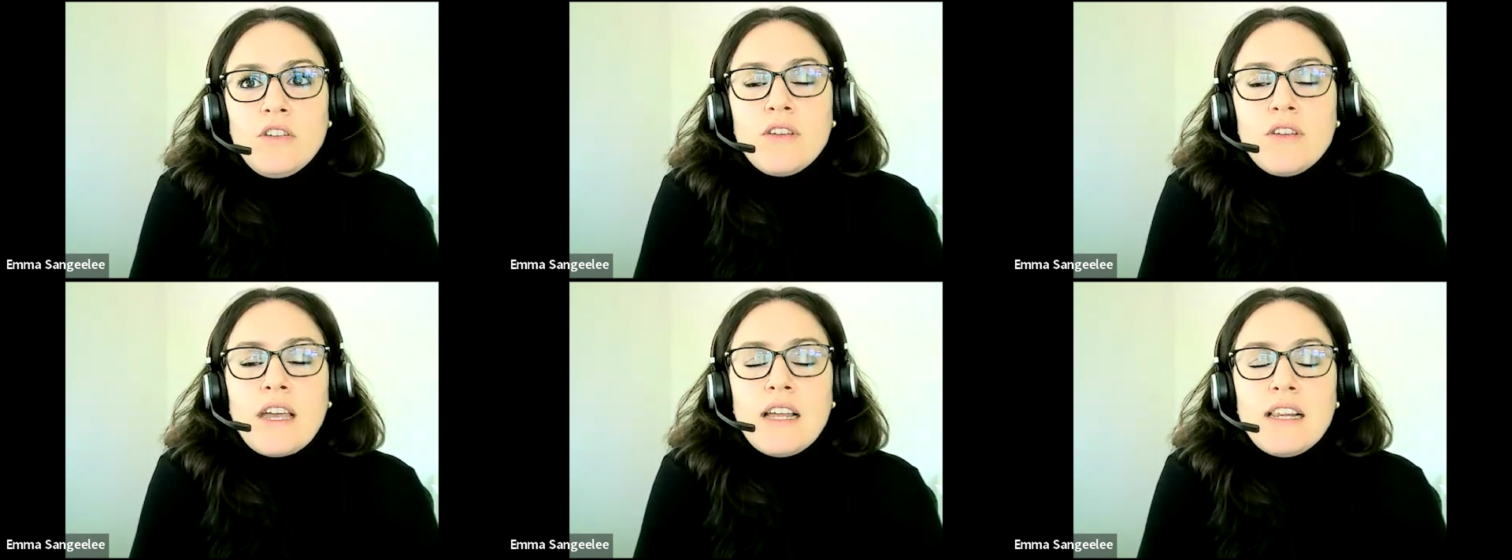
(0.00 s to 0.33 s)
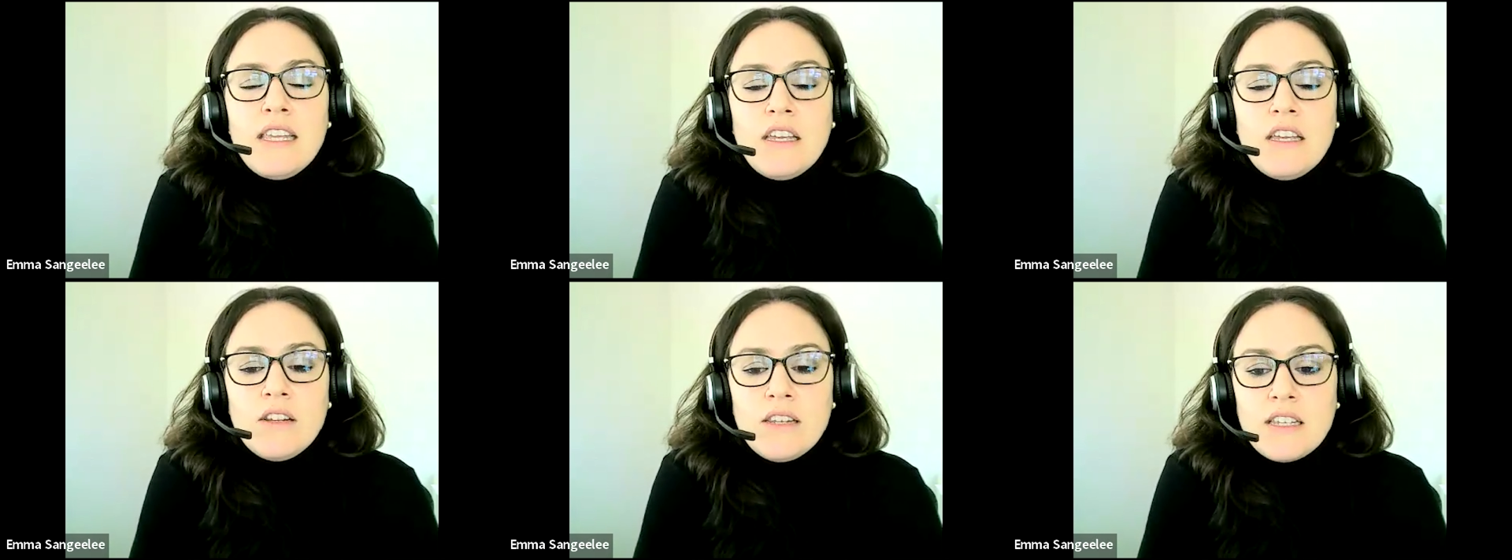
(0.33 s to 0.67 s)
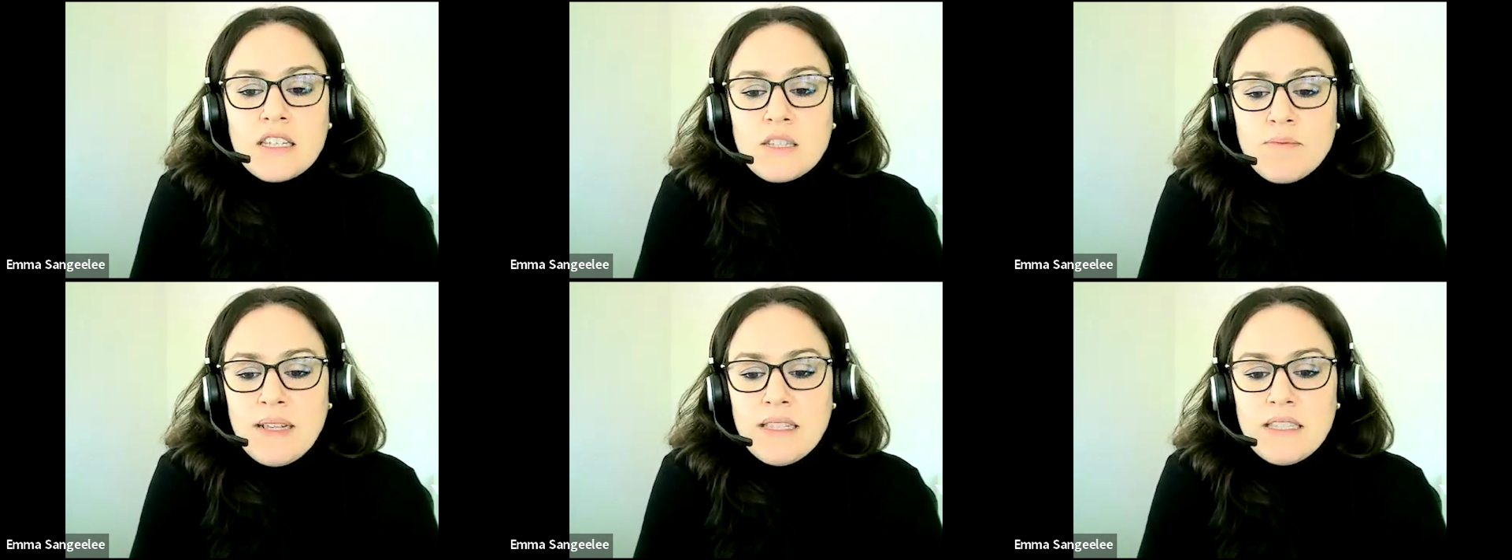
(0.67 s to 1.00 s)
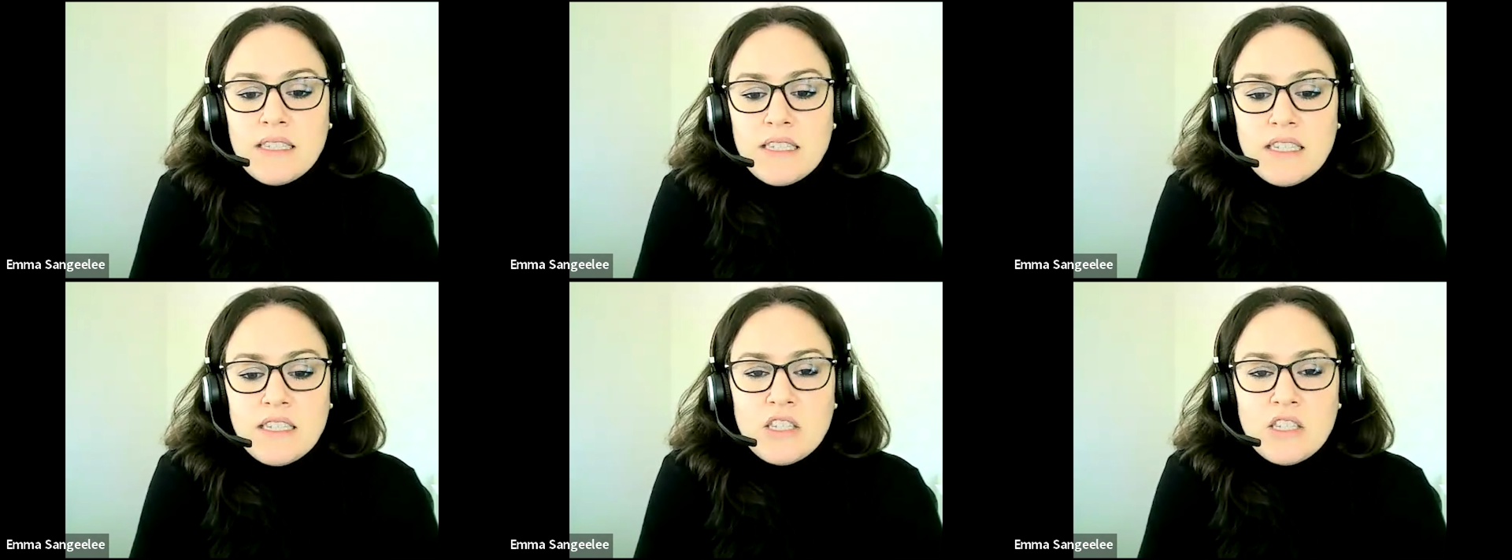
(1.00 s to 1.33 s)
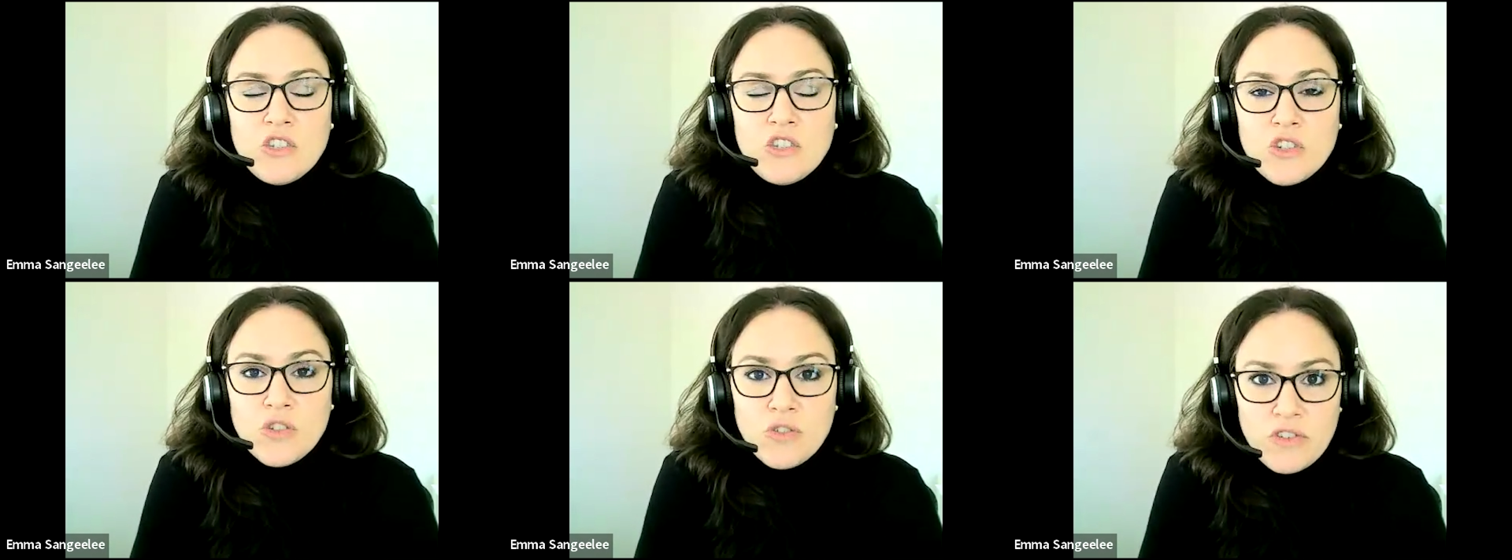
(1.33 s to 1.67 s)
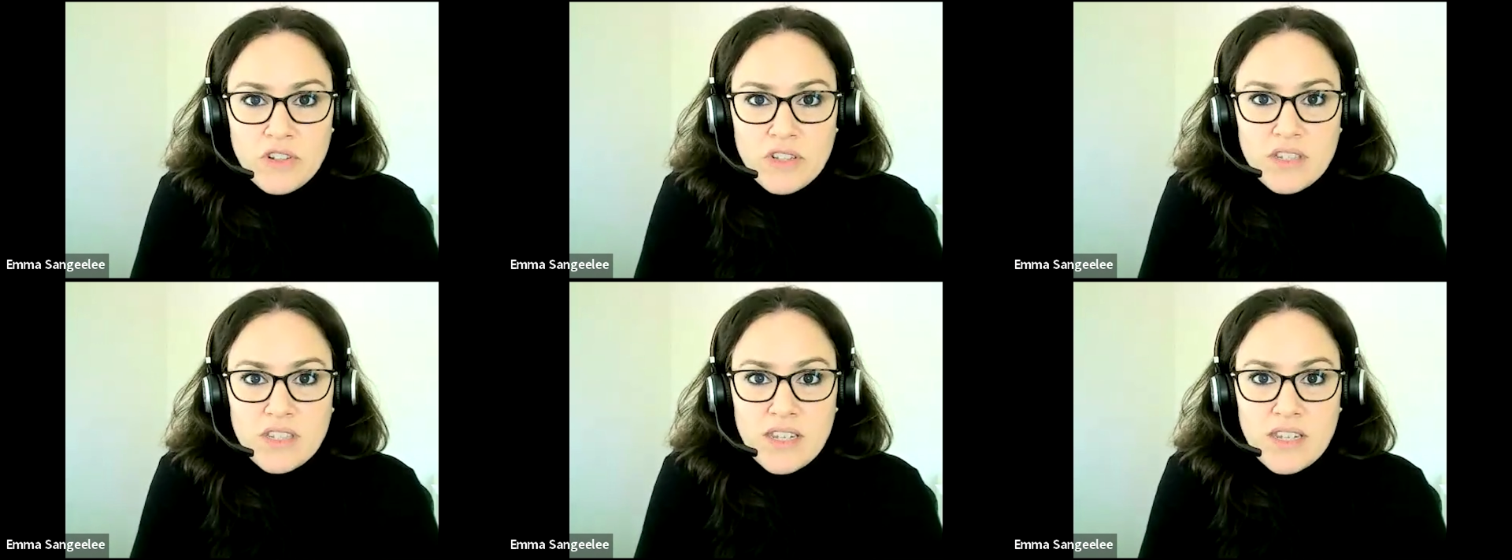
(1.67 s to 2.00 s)
can get legal expenses
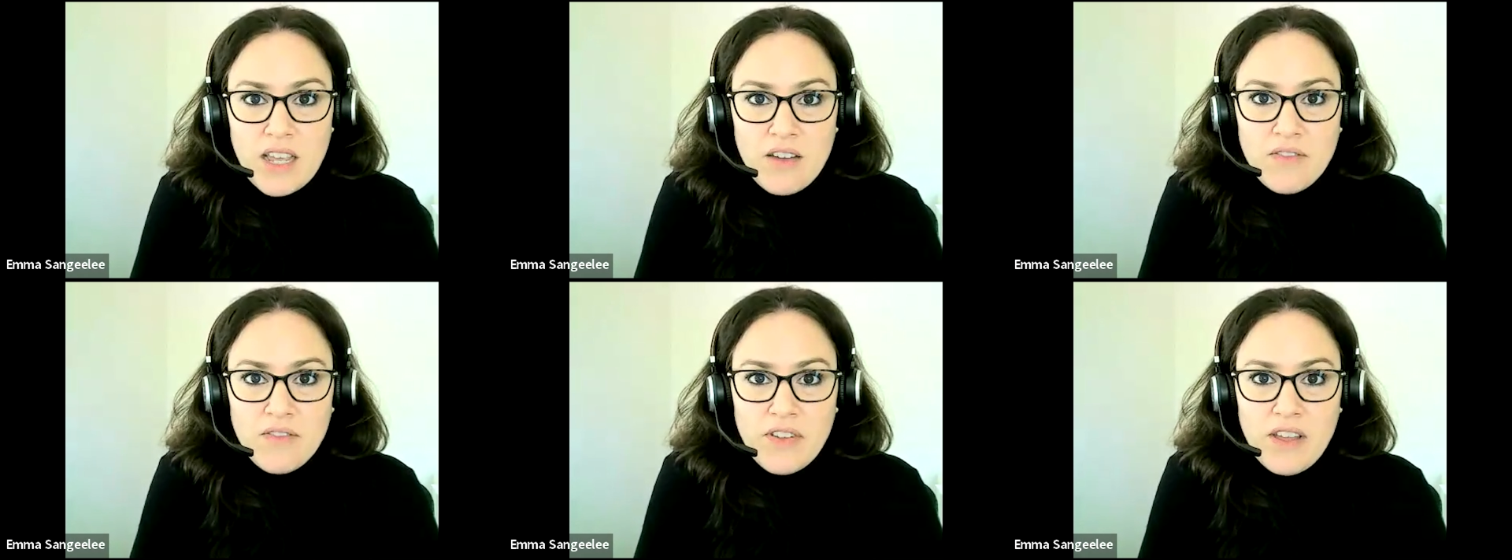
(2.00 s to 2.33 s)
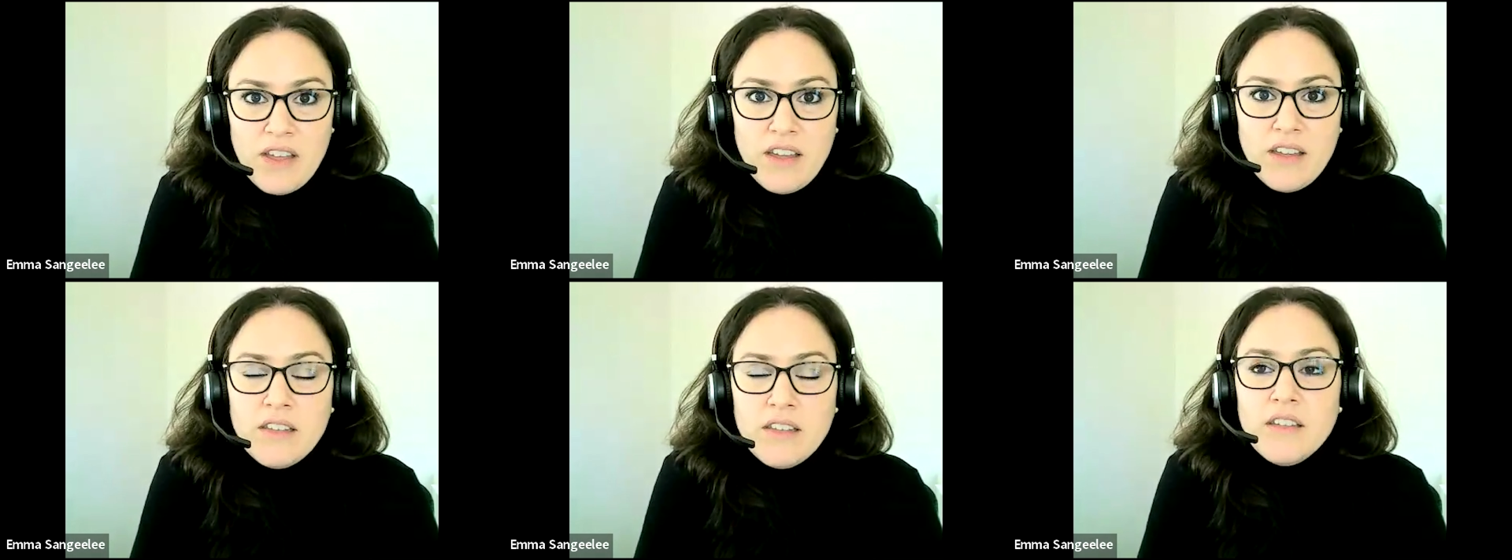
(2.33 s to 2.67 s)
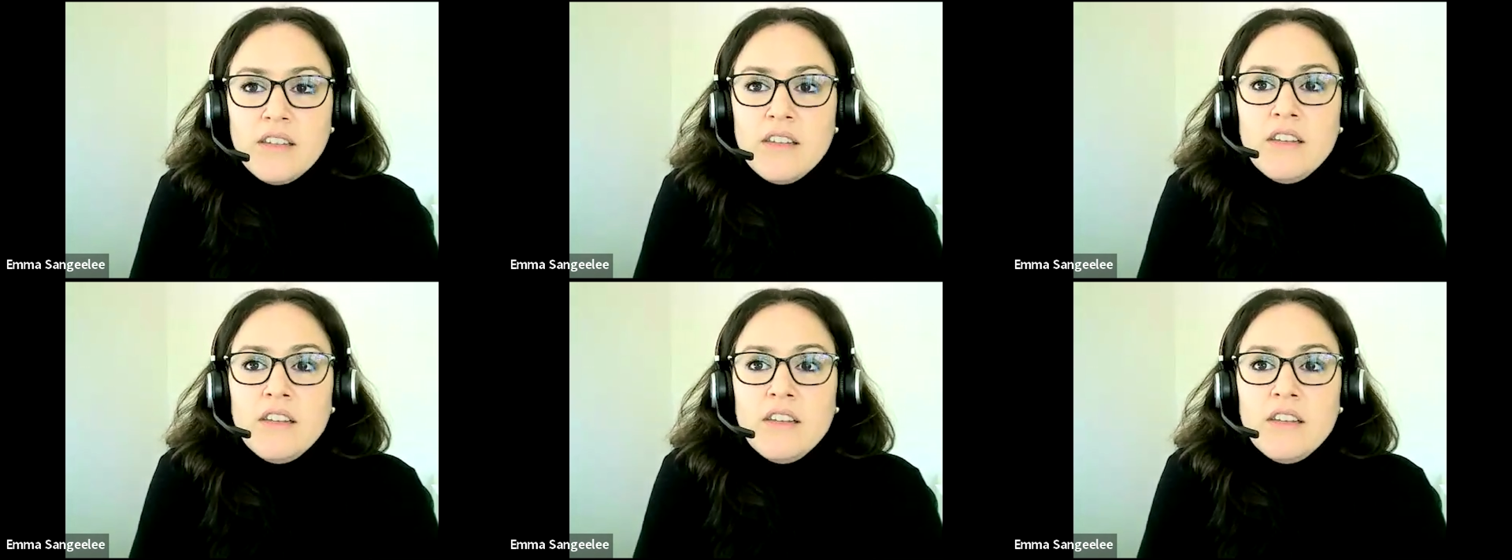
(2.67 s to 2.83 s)
insurance cover.